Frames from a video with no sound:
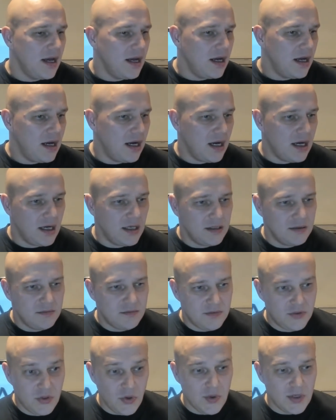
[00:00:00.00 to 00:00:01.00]
uh,
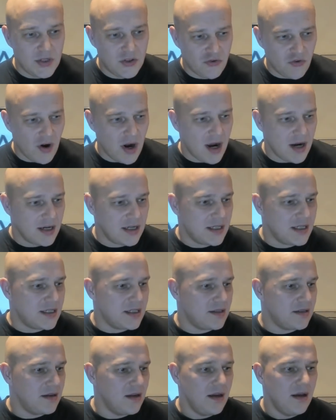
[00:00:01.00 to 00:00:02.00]
doing
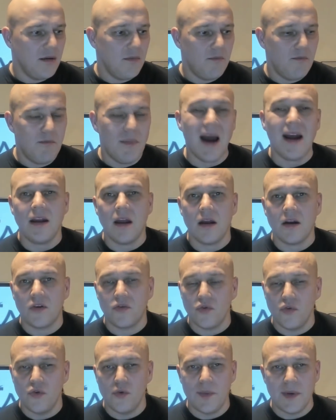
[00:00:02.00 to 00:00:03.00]
drugs, banging
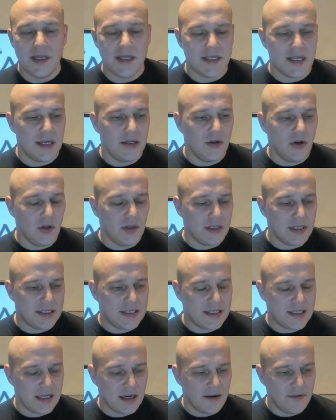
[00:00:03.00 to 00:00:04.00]
groupies and all that
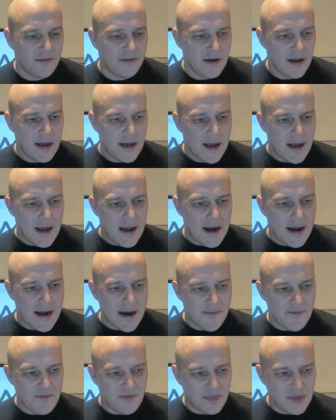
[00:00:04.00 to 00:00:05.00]
stuff.
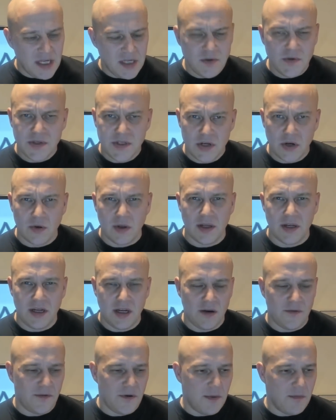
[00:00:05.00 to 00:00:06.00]
Um, this was totally
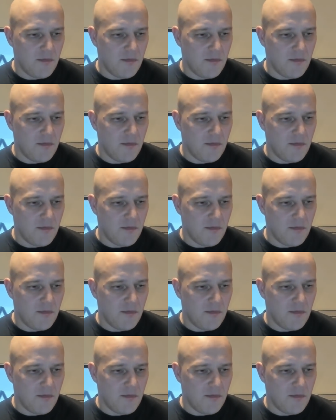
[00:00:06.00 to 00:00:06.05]
different,